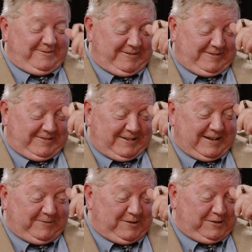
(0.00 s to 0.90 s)
I'm gonna
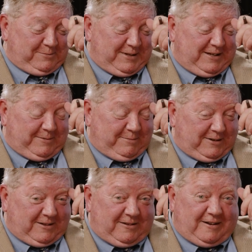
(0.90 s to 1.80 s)
have to speed up the
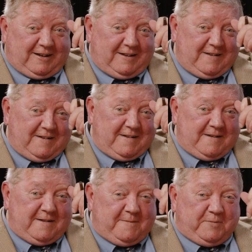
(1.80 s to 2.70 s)
clock.
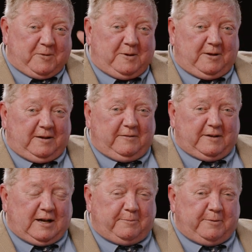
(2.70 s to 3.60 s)
We only have a
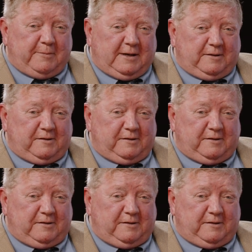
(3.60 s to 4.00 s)
couple minutes